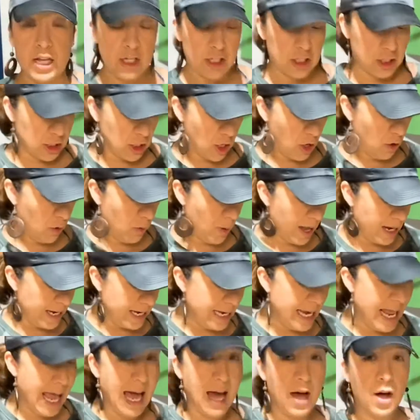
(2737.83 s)
So
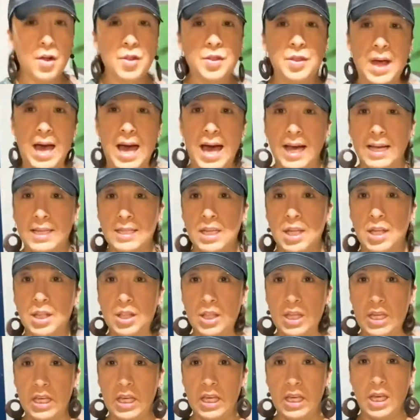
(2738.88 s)
now that
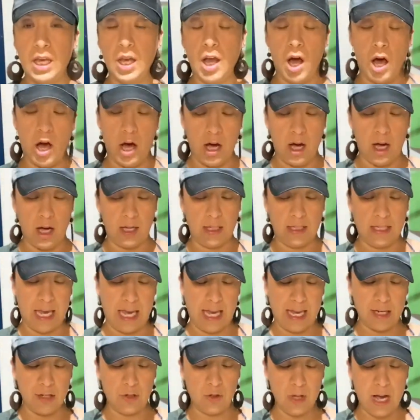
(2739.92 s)
the
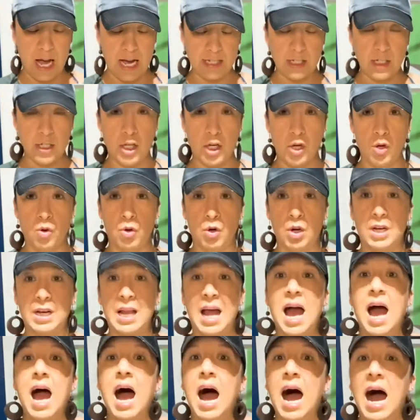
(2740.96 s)
candle has cured,
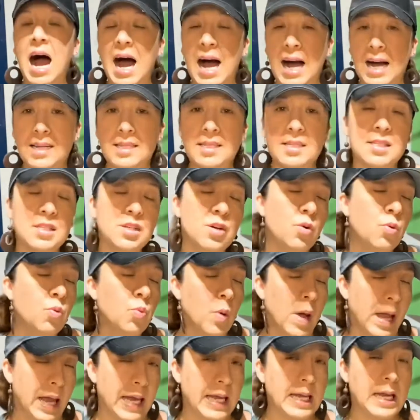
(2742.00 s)
I still
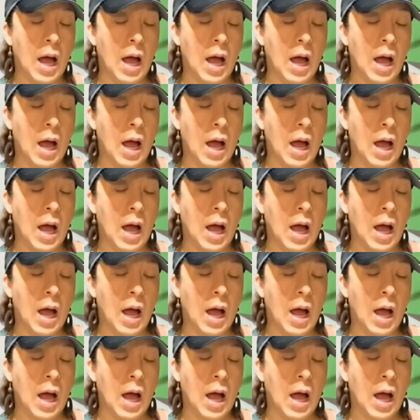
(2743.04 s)
wait